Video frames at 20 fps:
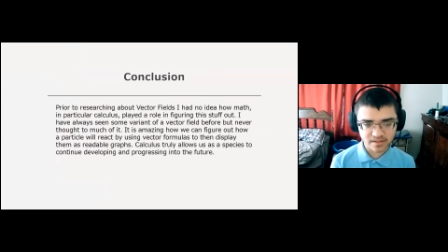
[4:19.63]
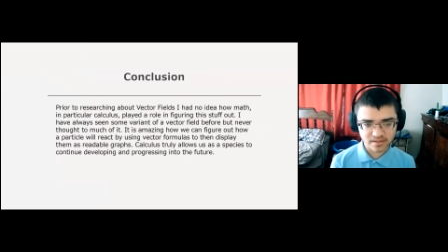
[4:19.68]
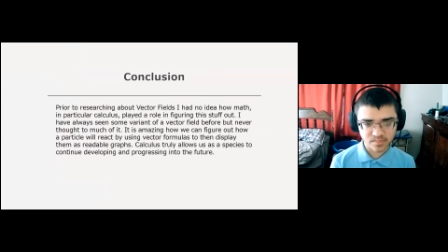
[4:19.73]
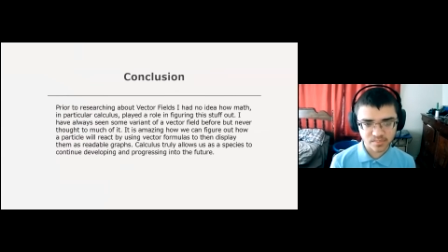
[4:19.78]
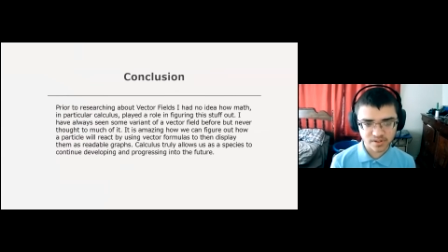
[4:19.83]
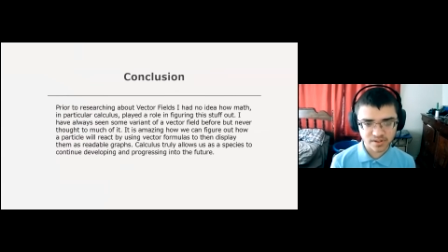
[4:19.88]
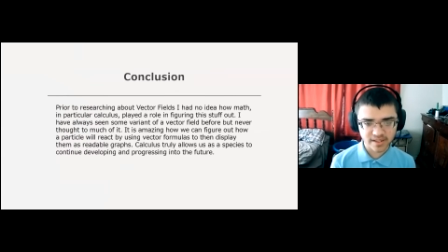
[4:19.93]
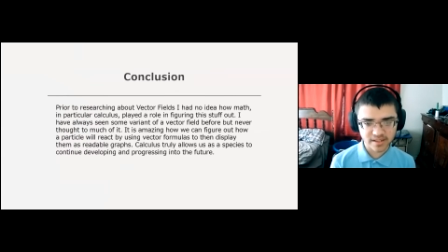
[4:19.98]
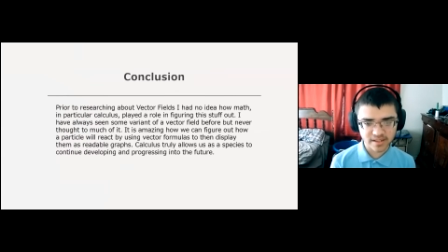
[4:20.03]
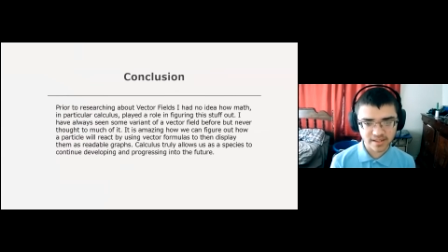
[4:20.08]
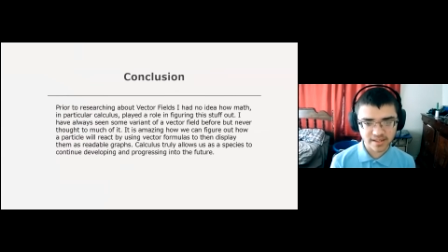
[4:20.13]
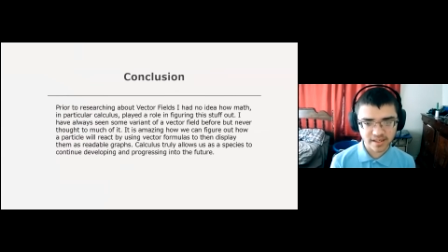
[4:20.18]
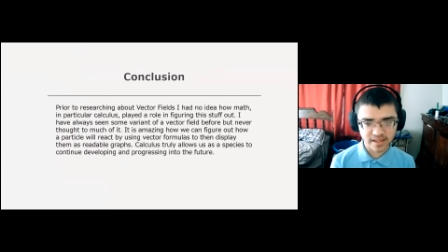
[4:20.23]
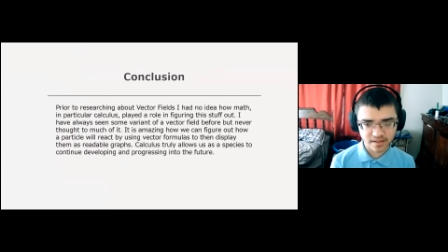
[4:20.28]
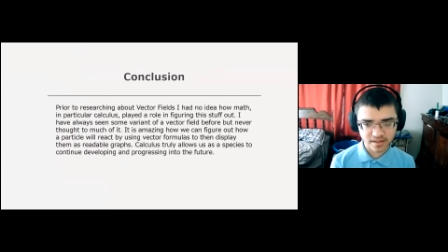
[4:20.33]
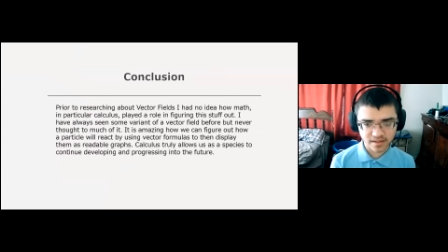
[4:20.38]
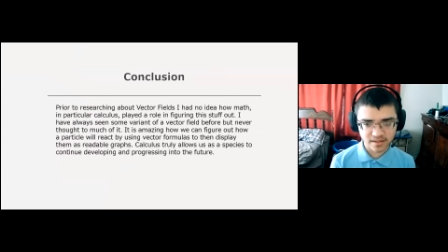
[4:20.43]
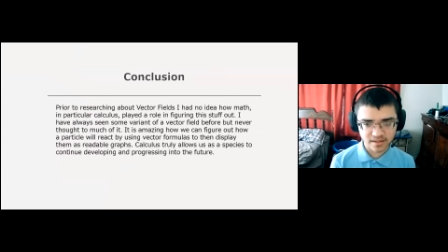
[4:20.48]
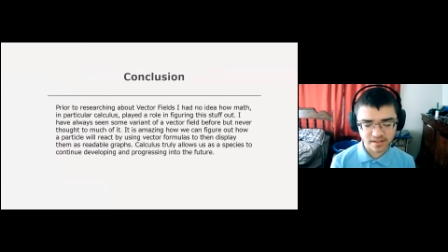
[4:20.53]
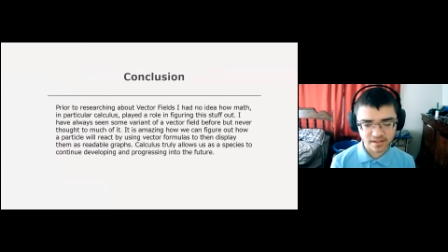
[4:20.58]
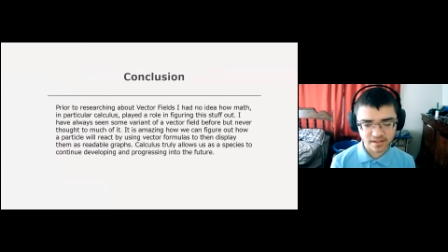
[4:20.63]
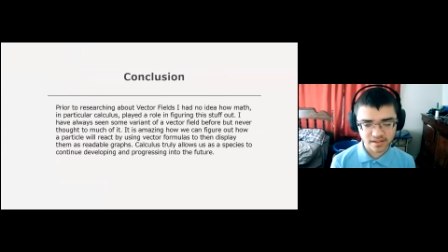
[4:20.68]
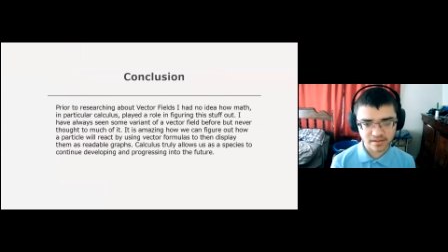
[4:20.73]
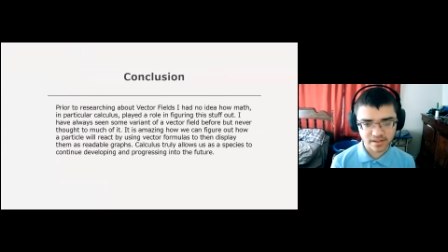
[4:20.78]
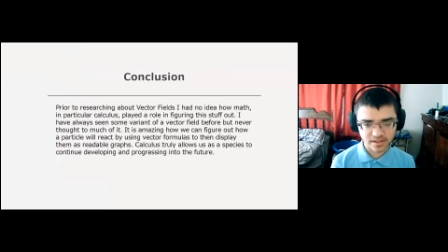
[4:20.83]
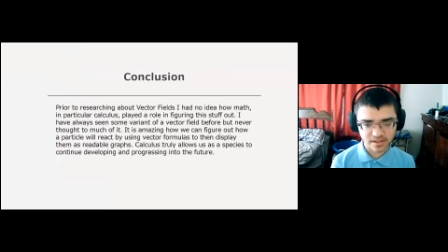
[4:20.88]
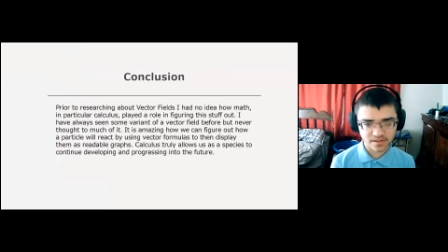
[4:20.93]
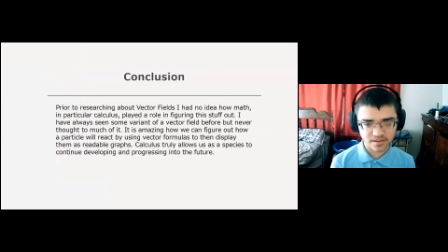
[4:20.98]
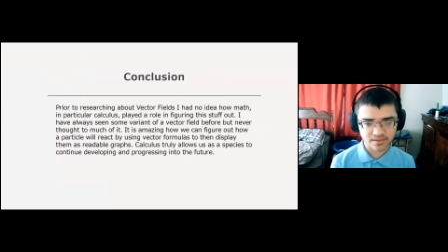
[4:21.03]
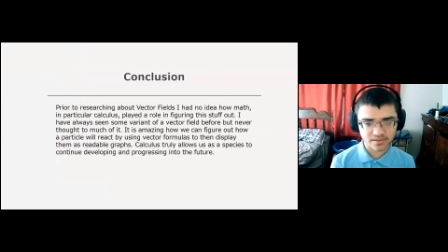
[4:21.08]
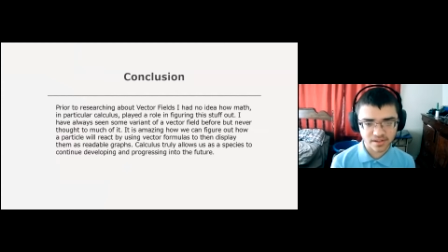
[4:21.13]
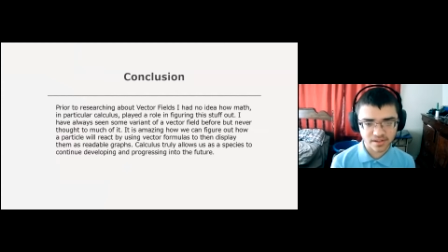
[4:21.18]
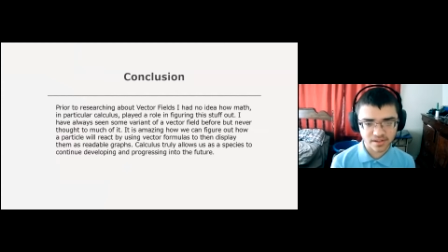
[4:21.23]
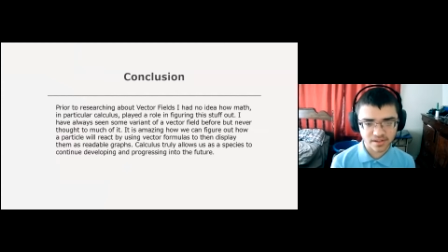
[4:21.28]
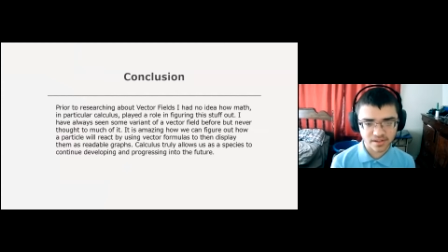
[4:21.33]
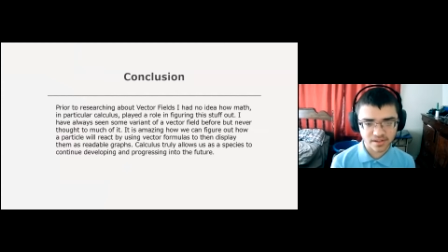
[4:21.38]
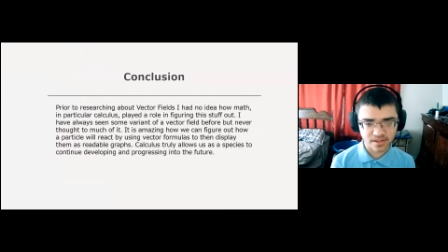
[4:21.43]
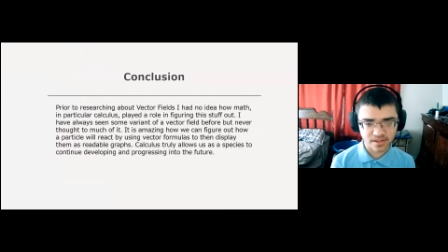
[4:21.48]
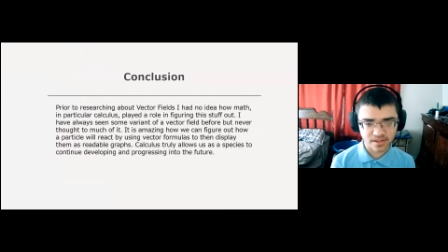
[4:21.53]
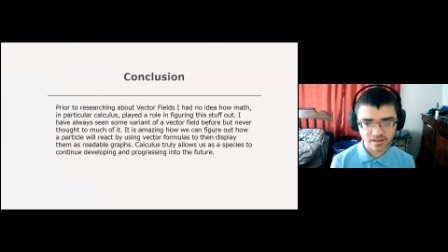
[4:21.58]
pertained to calculus until I started
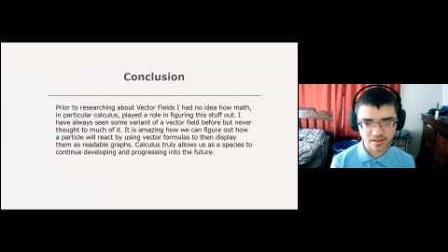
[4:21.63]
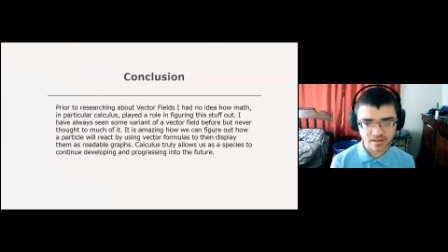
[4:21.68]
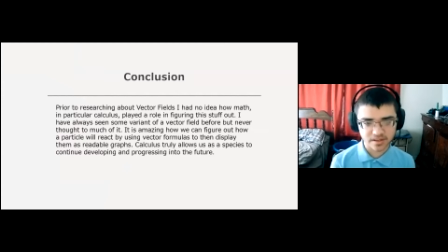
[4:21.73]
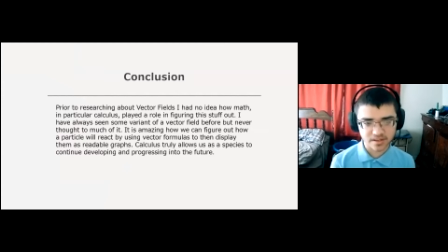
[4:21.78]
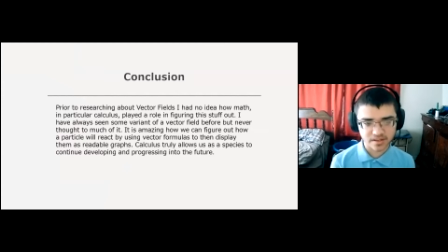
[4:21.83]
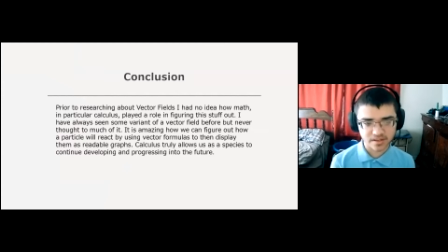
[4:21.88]
researching all this.